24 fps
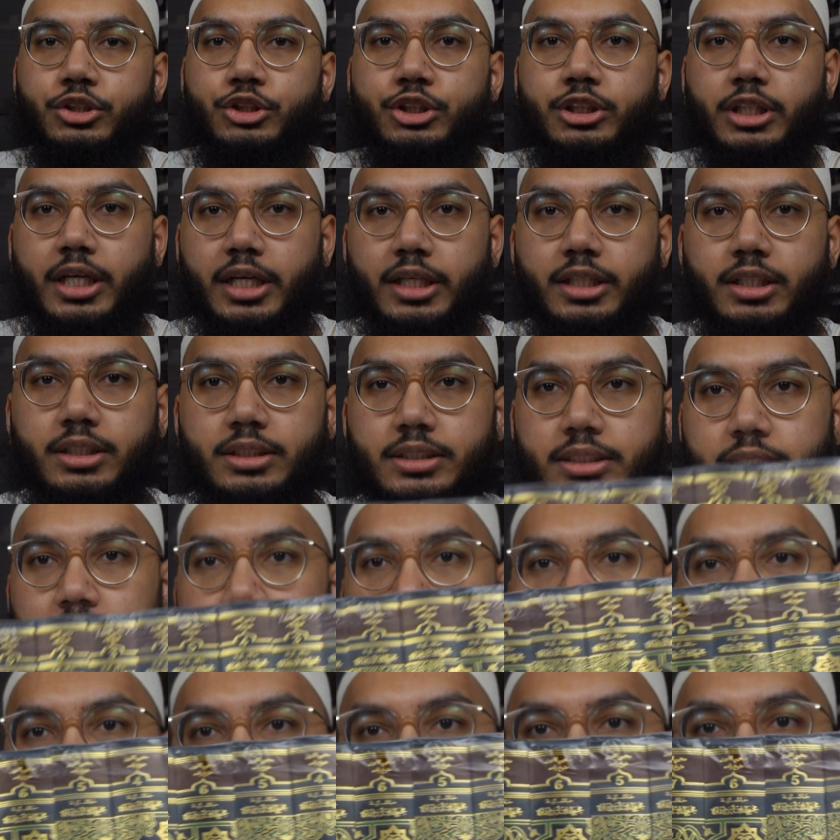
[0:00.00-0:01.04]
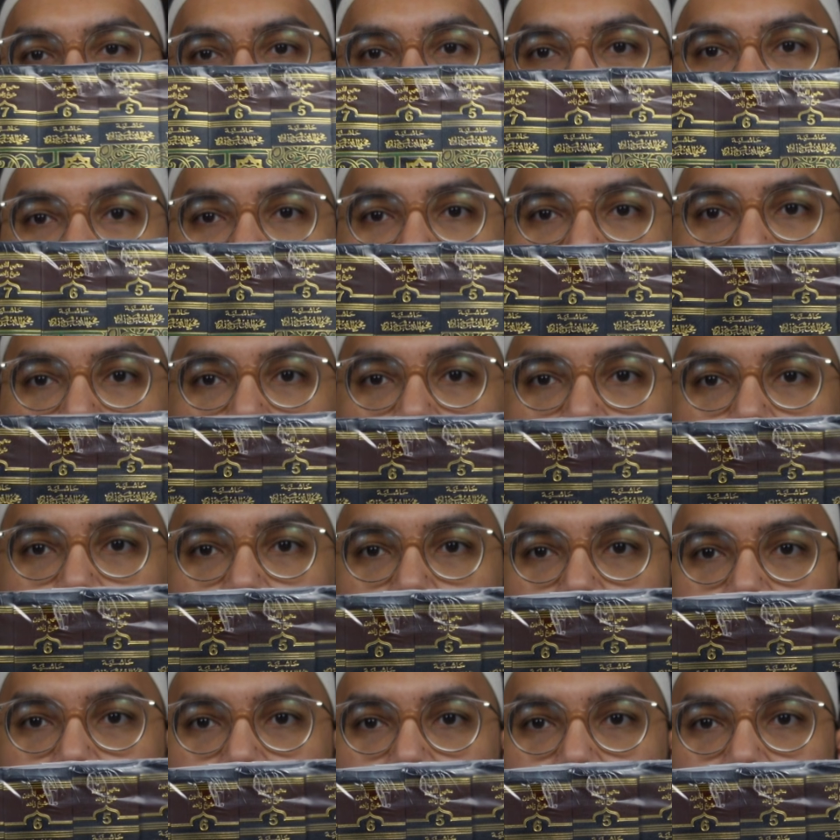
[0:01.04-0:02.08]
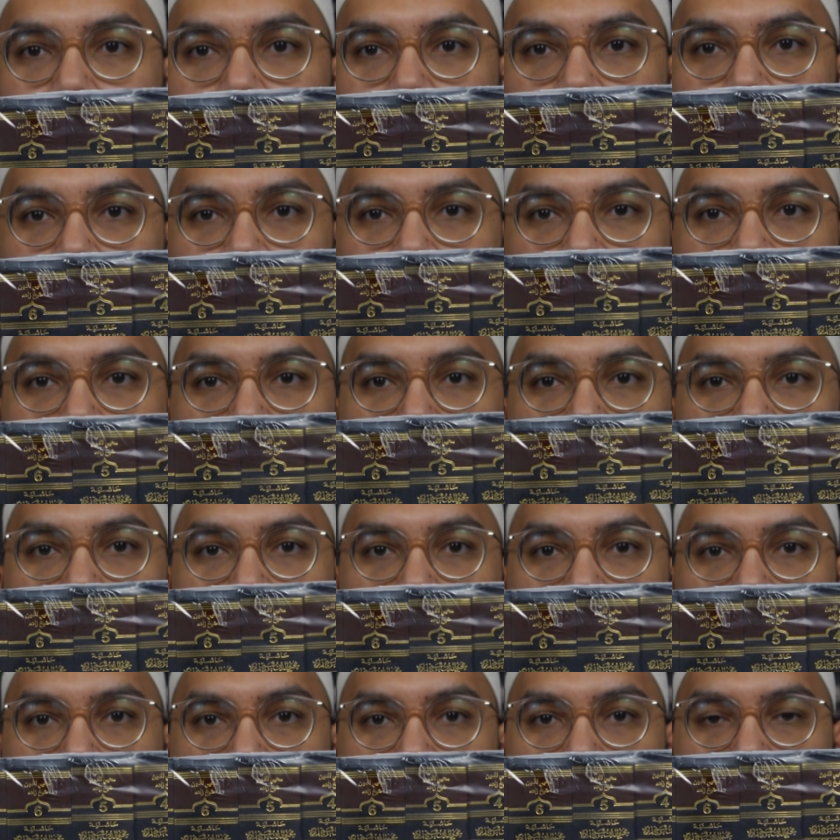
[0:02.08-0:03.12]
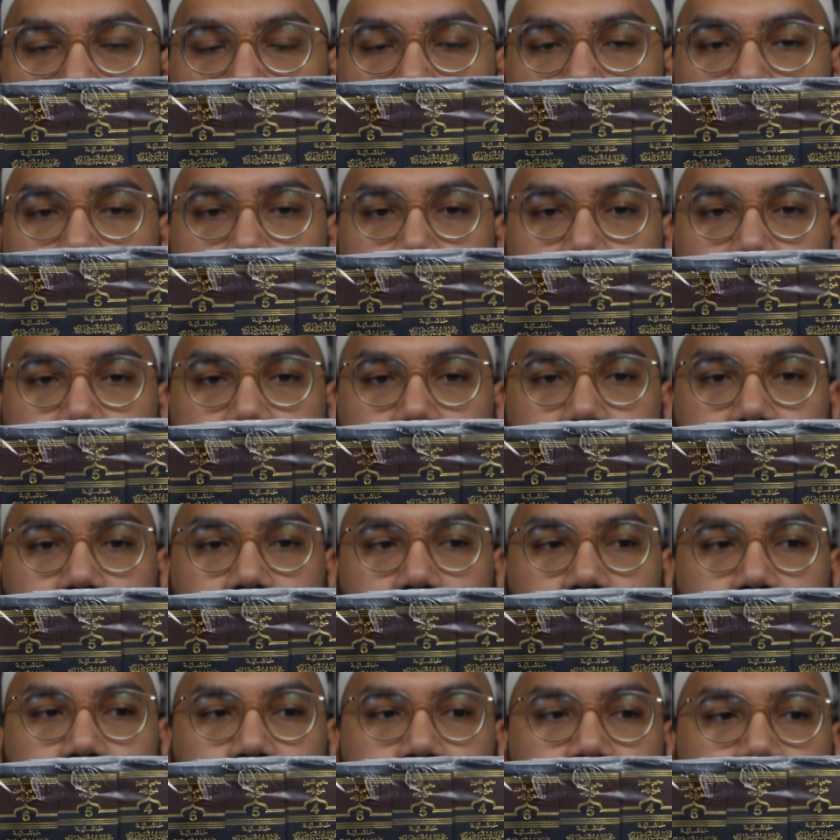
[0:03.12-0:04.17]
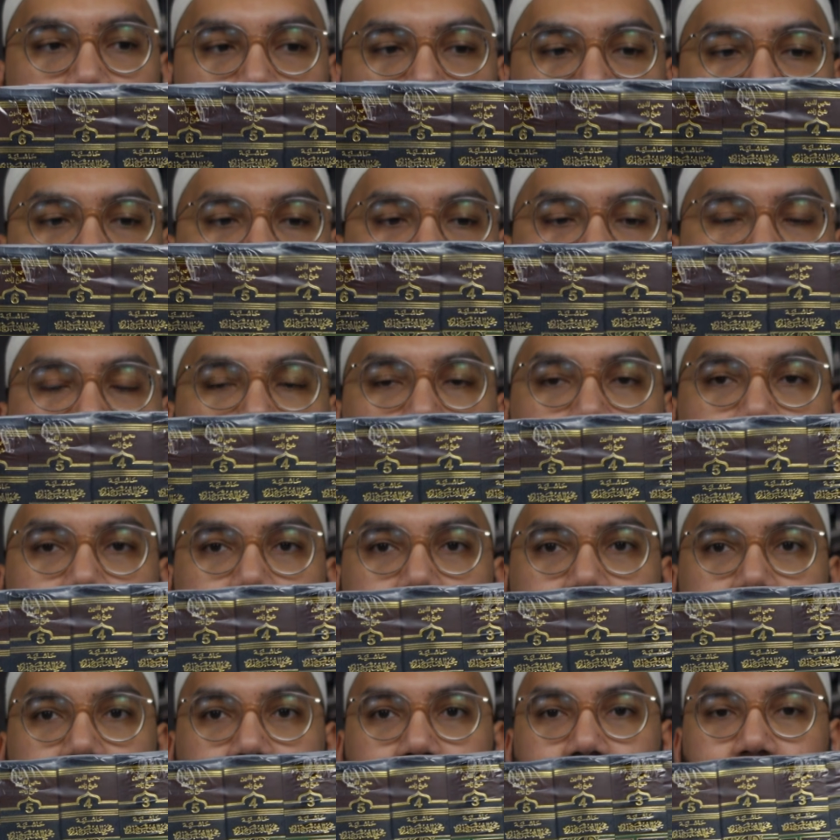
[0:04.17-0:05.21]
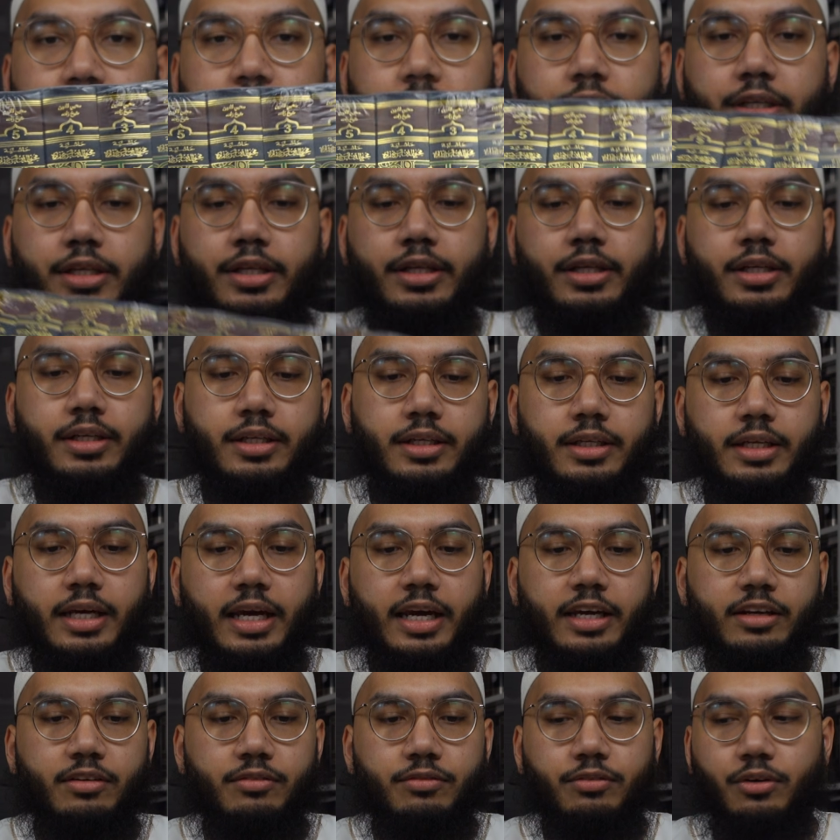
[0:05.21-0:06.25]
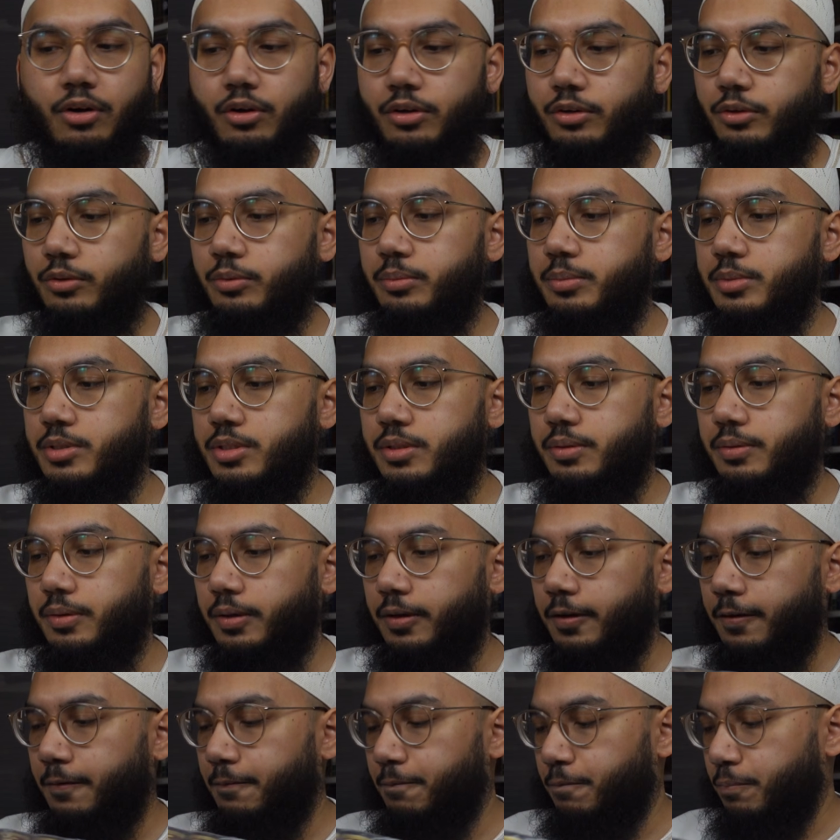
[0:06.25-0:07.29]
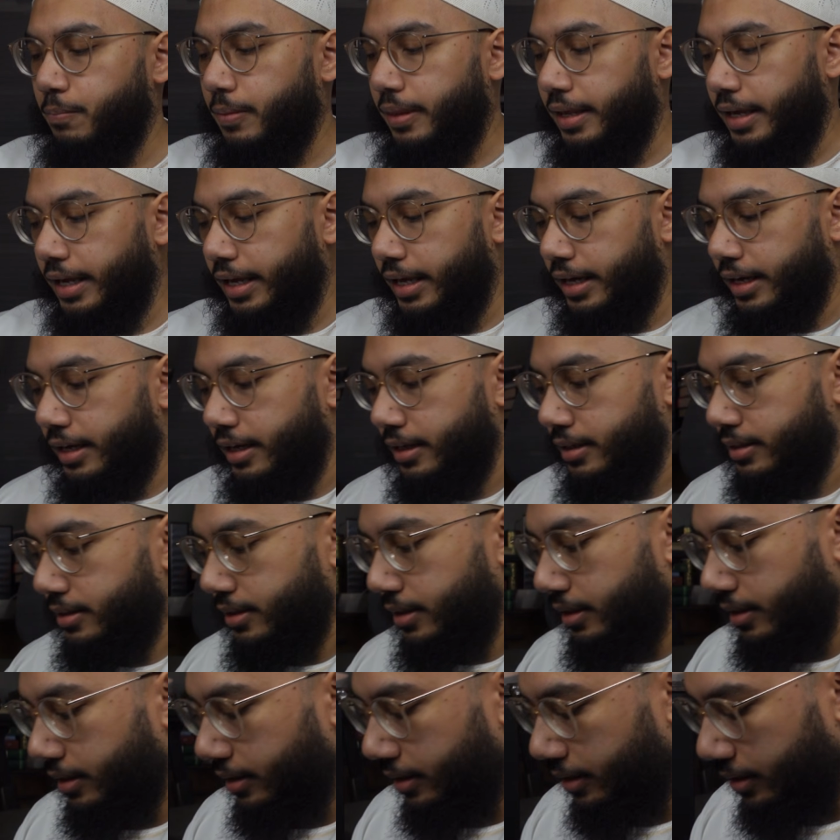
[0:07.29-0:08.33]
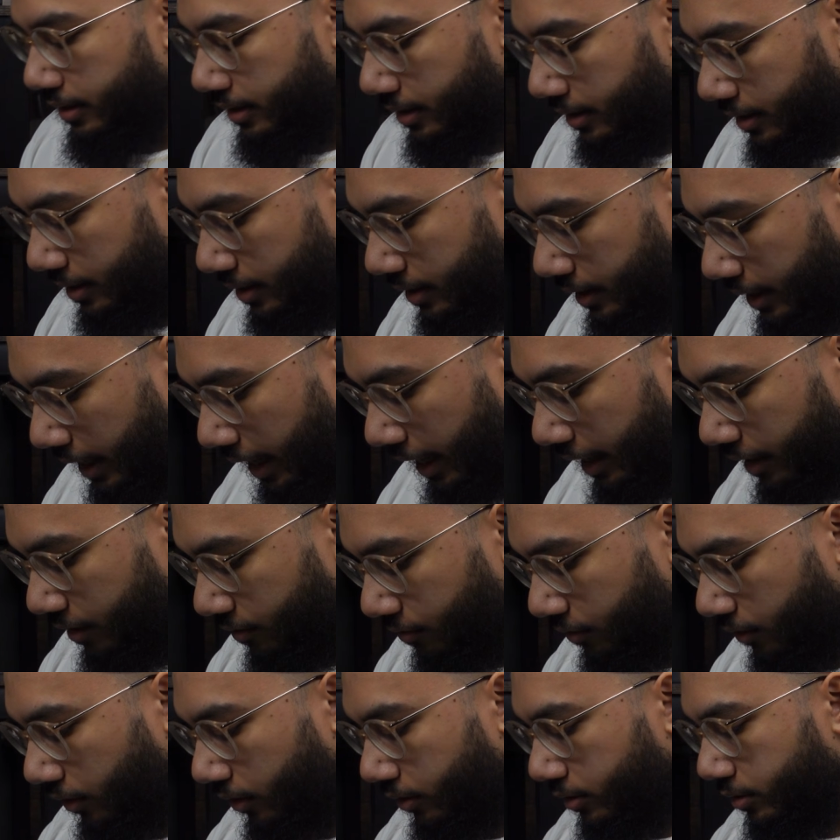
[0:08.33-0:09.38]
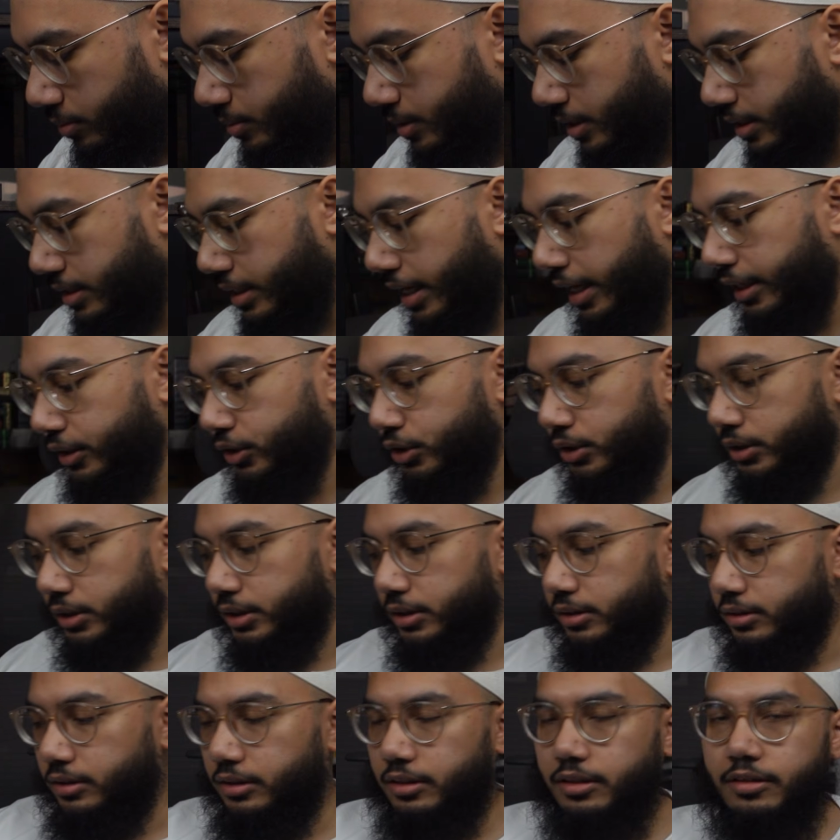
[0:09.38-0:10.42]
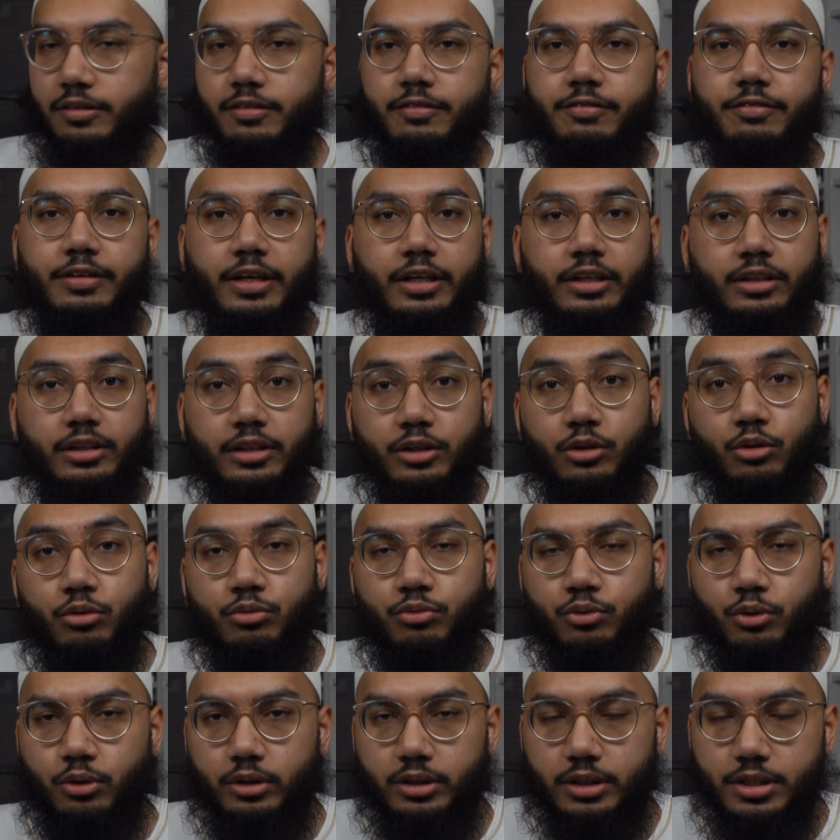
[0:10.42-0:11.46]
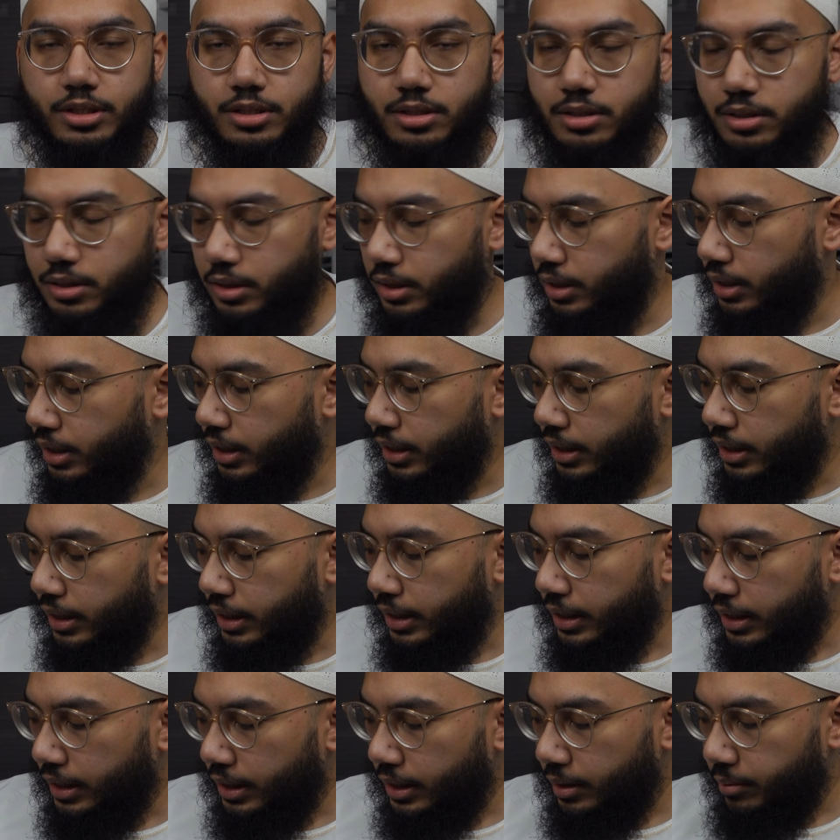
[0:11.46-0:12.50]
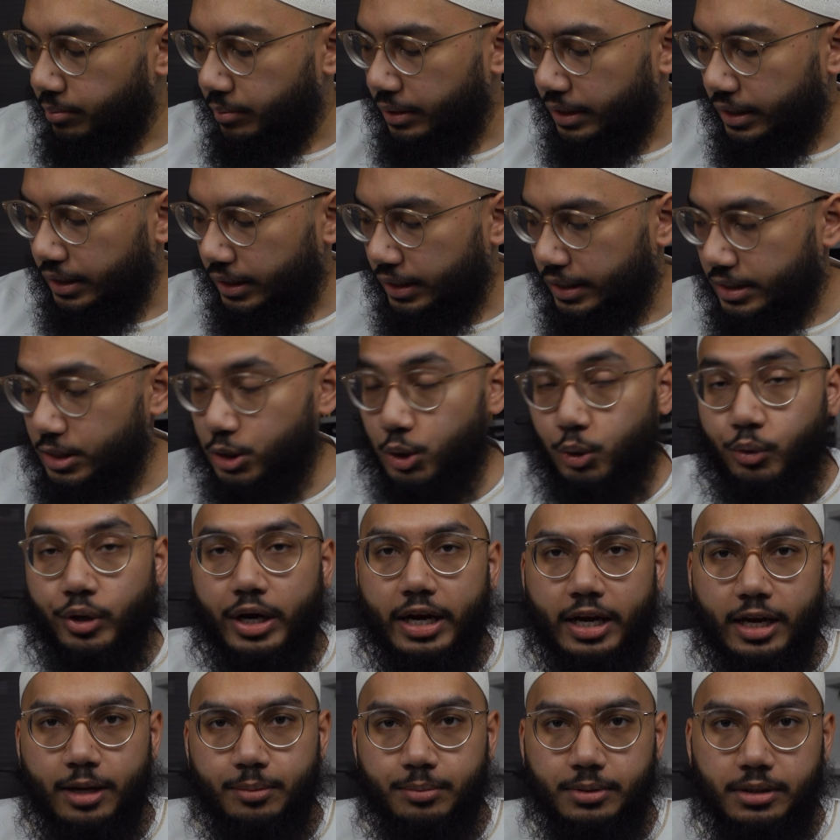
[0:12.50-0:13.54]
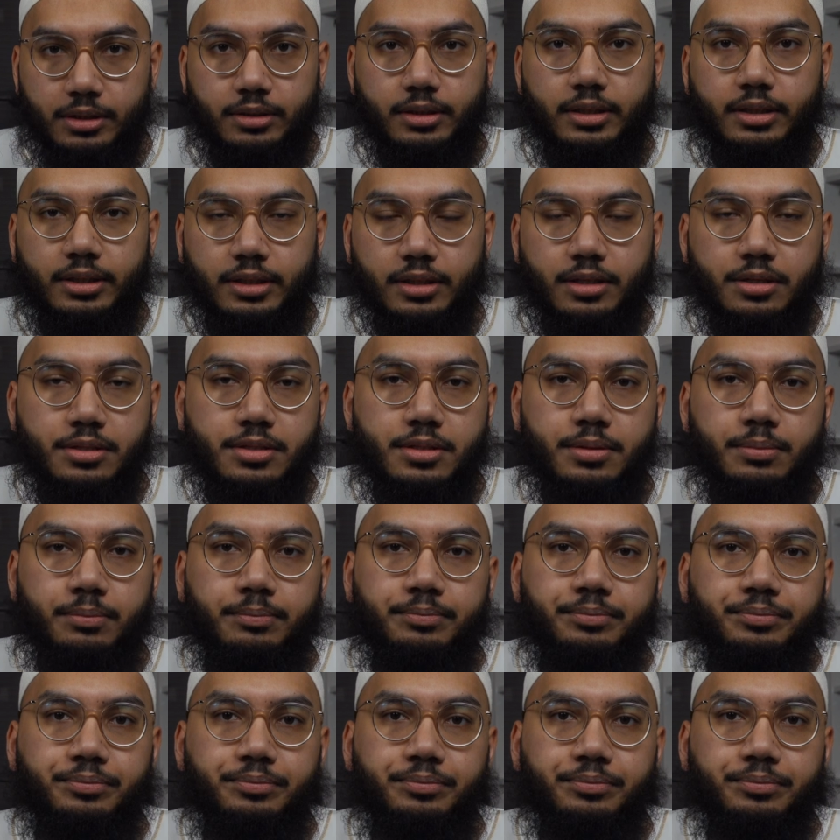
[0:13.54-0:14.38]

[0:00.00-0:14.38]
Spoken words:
ShaykhZada of al-Baydawi. So this is here in 8 volumes, and 8 volumes is actually very little for this, meaning it's crammed in this.